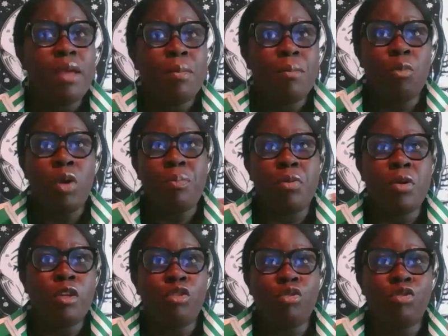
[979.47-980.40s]
What
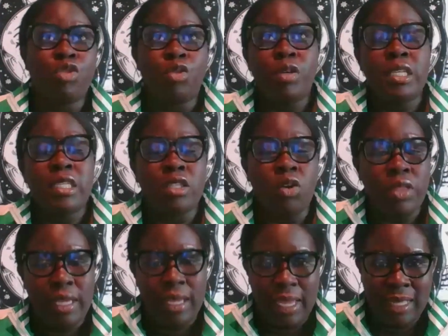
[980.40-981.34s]
brings you joy is on
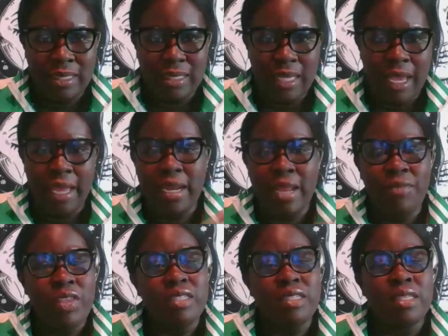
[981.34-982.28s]
the inside,
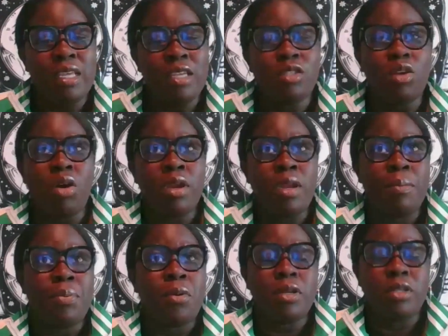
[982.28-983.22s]
and these things aren't
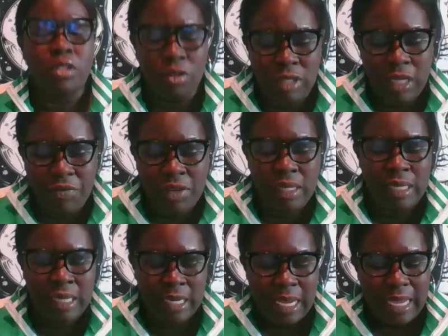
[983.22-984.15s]
important. So
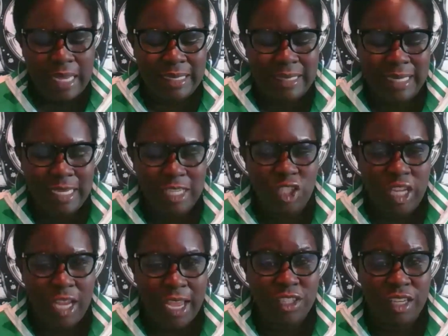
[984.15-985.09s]
definitely
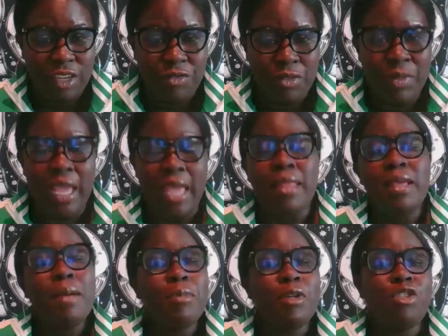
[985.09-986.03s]
detaching from that.
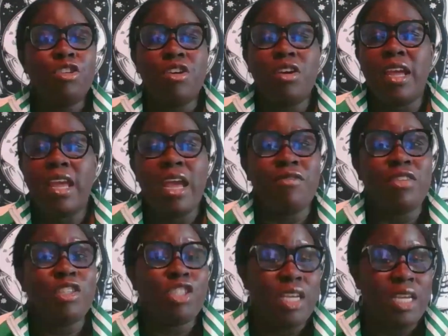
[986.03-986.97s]
But you're going to have
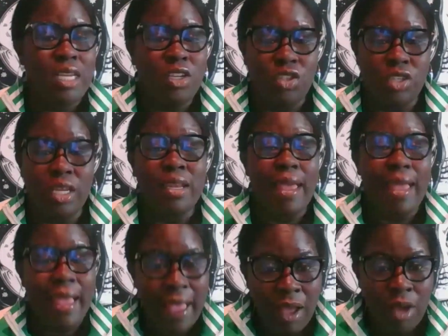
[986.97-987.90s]
a change in
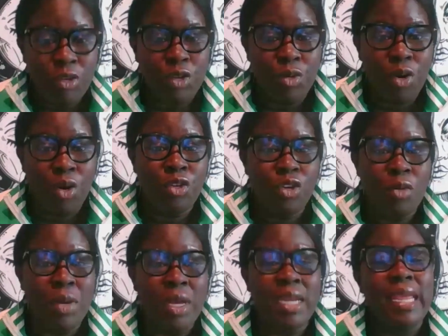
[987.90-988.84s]
how you earn your
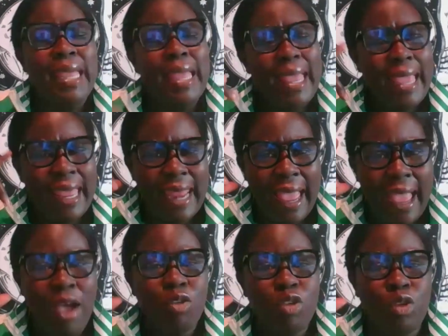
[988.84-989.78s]
money and
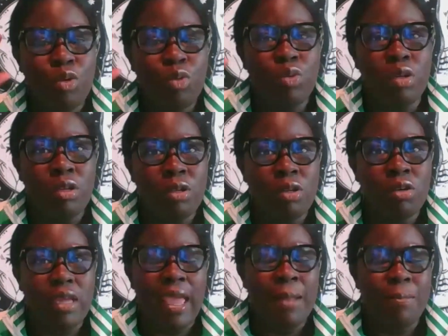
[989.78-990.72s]
how you
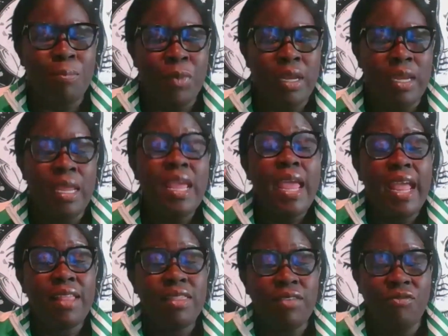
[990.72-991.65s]
look at money
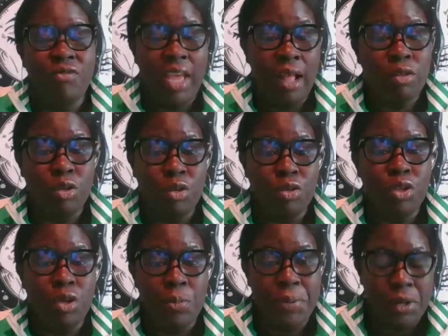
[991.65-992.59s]
and the value
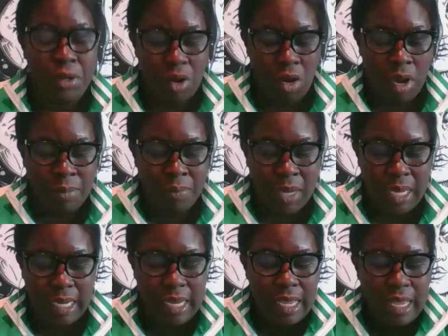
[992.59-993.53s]
you put on
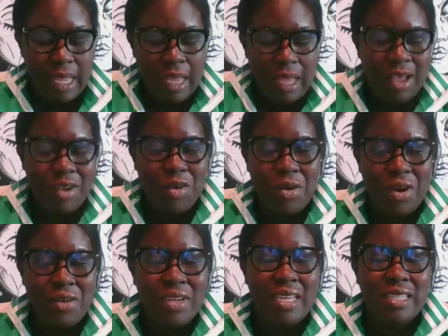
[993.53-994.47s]
money.
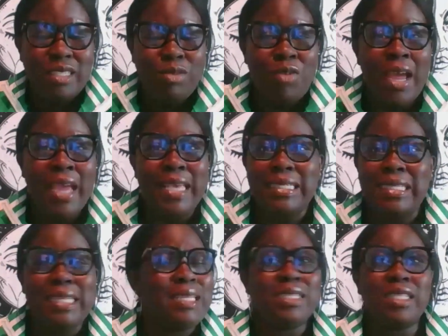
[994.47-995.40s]
Aquarius
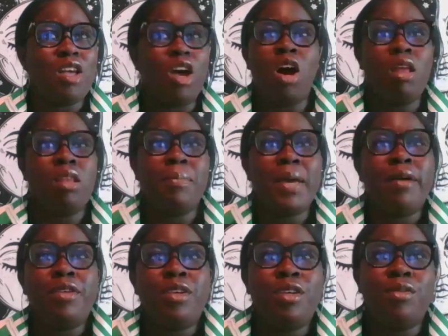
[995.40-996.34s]
Rising, this is all
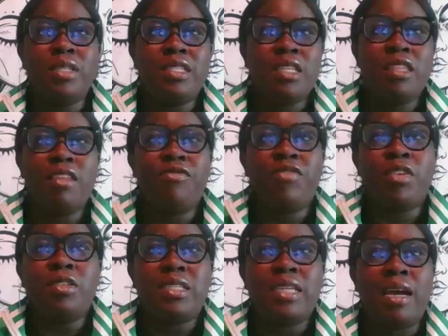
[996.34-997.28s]
about you. It's in the
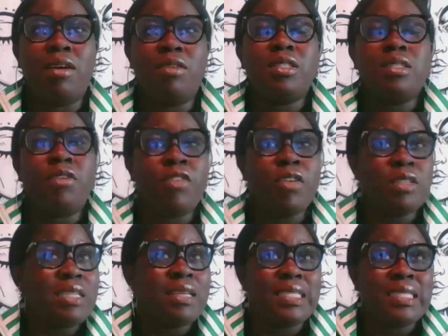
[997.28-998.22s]
first house. The
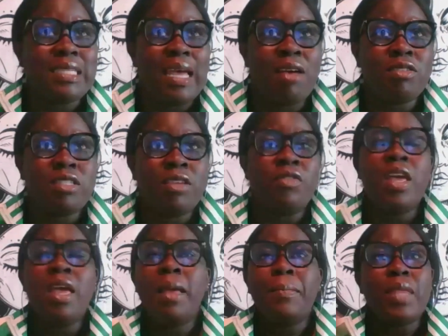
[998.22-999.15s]
first house is the house of
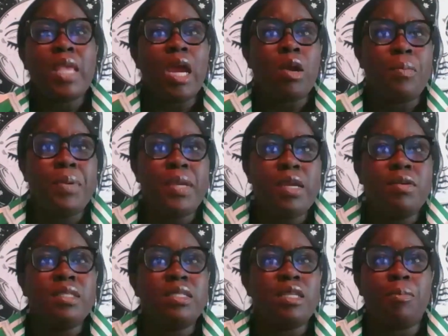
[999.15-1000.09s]
our
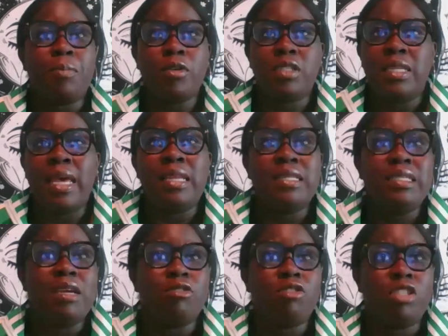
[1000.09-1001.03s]
appearance, our
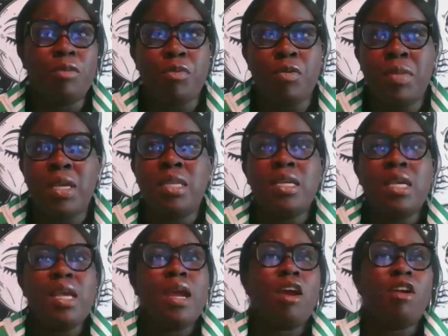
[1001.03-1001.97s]
personality, our temperament,
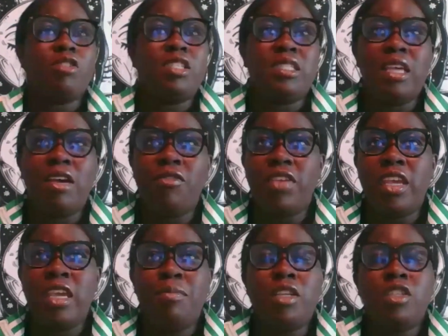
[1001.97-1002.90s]
our
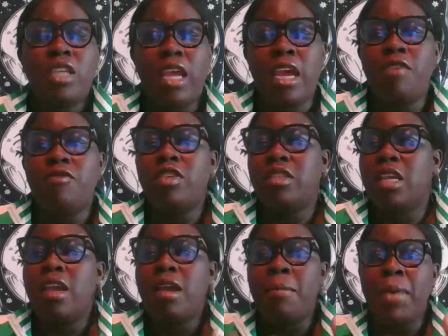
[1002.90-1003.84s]
self-image,
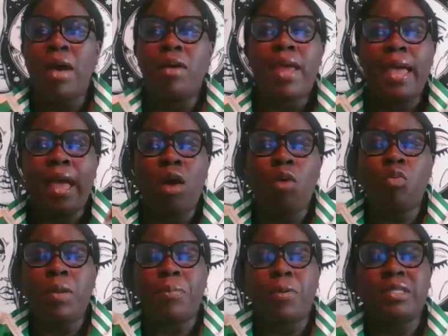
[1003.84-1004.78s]
everything about how
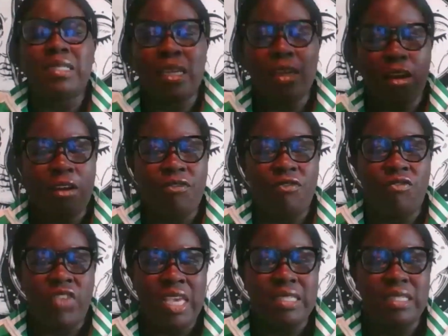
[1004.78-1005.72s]
we present our
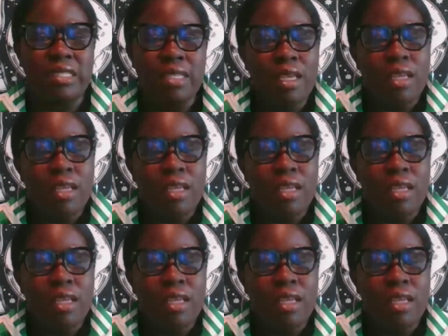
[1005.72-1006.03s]
face